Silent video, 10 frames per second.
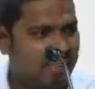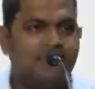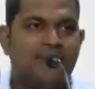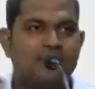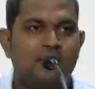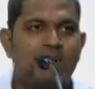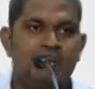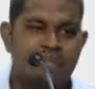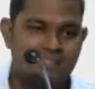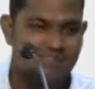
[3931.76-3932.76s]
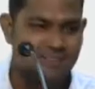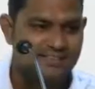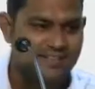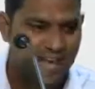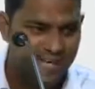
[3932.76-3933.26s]
there are some idiots
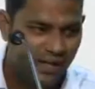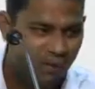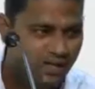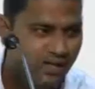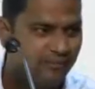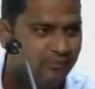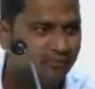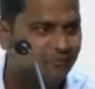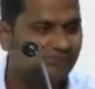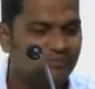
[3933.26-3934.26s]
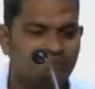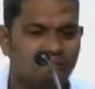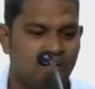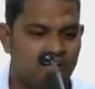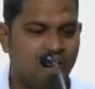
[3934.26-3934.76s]
standing out there.
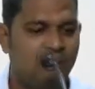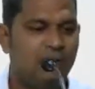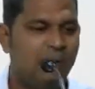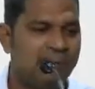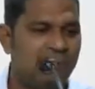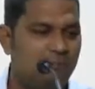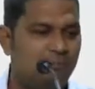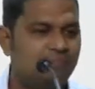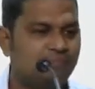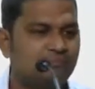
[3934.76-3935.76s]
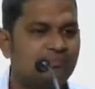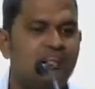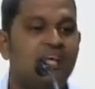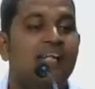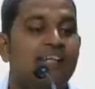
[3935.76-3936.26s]
They will give a slip.
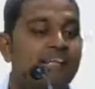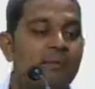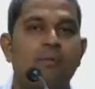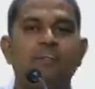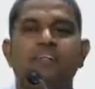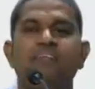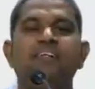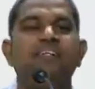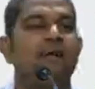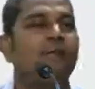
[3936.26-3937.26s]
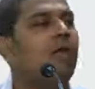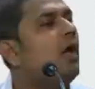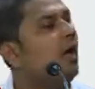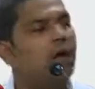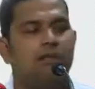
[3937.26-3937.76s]
Then that person will say,
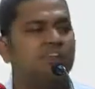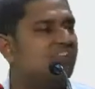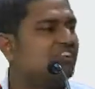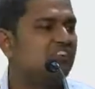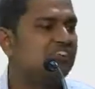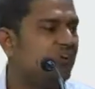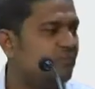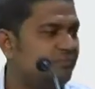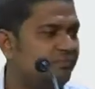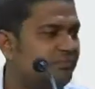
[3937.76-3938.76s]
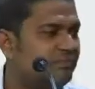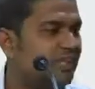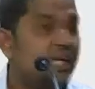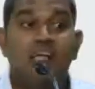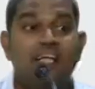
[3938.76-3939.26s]
reservation full.
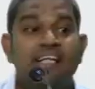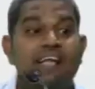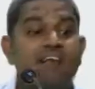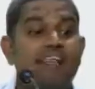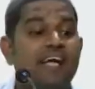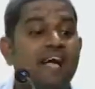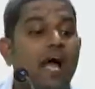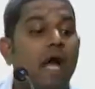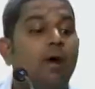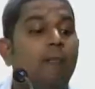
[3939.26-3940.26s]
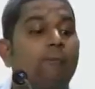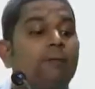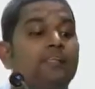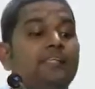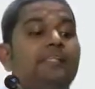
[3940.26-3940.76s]
Then they will say,
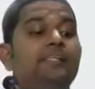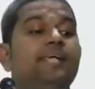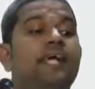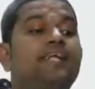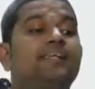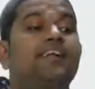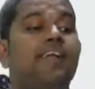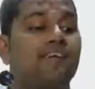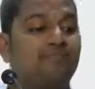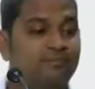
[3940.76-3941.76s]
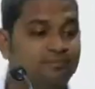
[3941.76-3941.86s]
check this train,